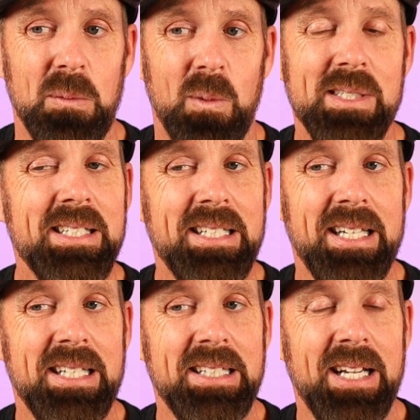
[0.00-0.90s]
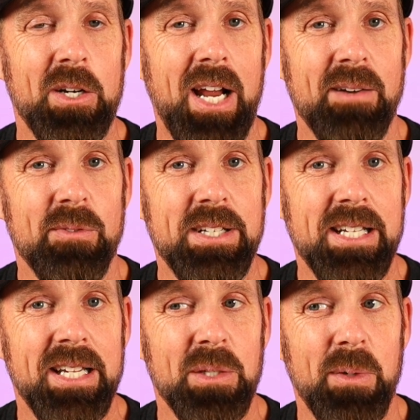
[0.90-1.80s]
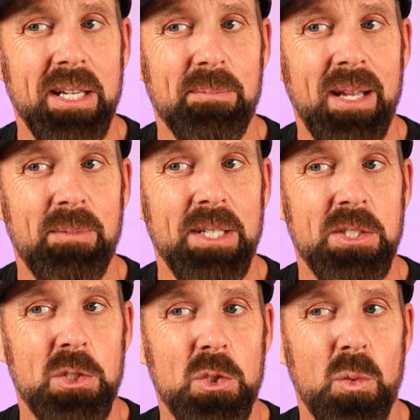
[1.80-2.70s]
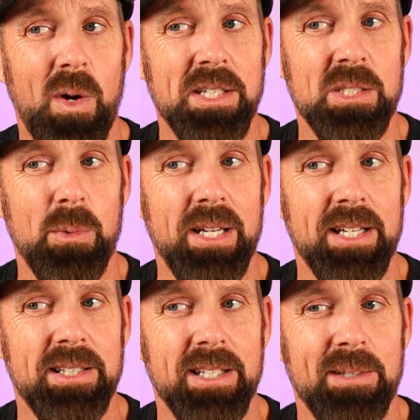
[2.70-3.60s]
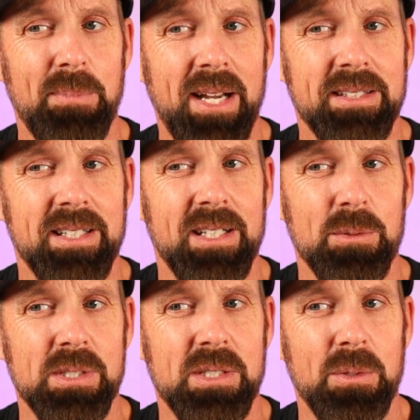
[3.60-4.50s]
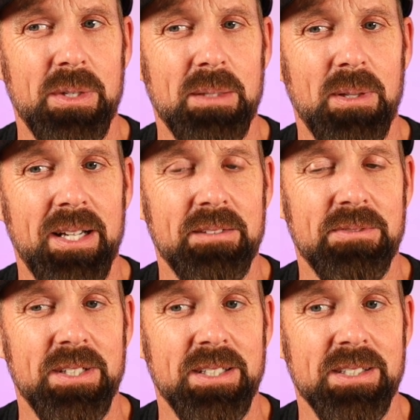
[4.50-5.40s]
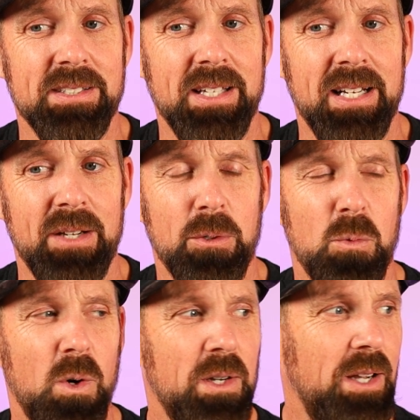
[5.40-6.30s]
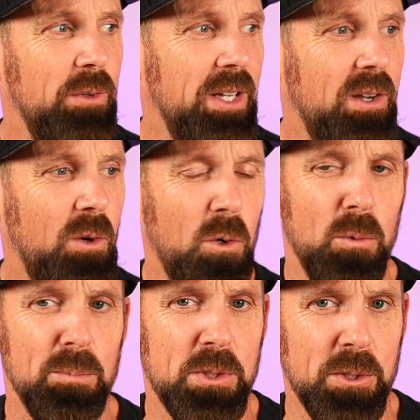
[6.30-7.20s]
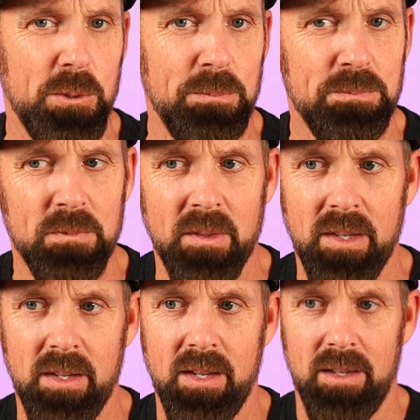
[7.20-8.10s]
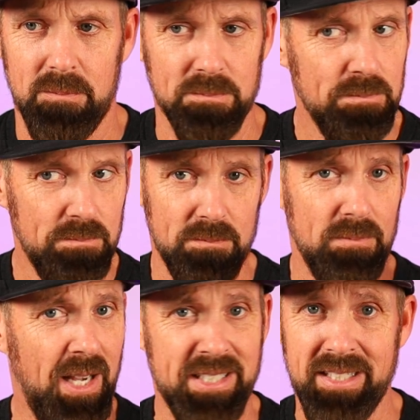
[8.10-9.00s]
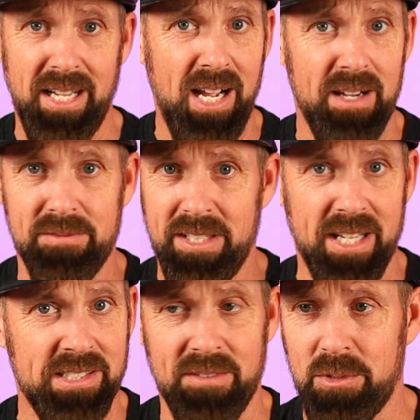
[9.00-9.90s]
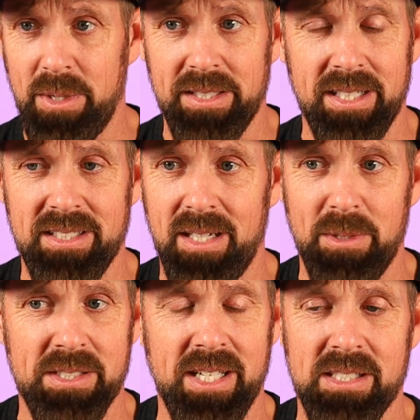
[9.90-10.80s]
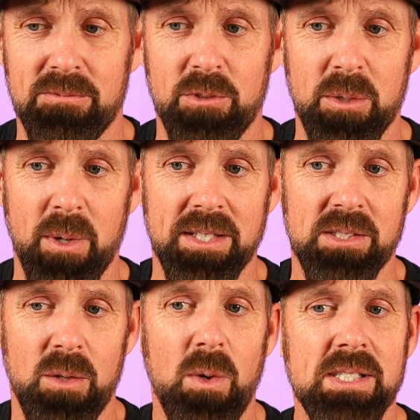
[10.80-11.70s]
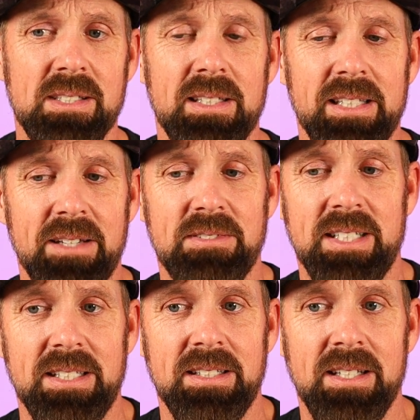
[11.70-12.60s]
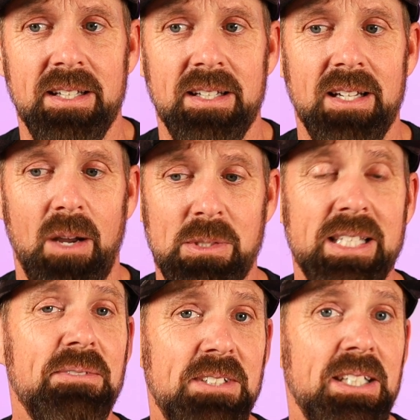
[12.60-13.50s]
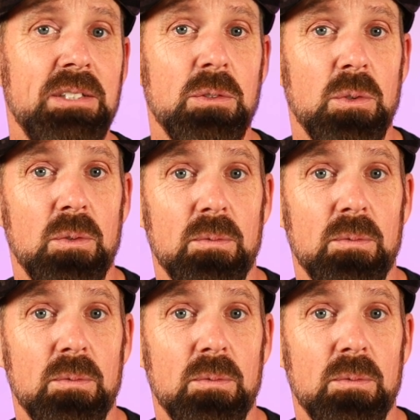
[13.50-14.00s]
wasn't getting there every day of the week, maybe twice a week. I think back then I was going to Planet Fitness and I would work out at home too. I didn't have the SF3 at that time. I just had some free weights. So I wasn't lifting. I was lifting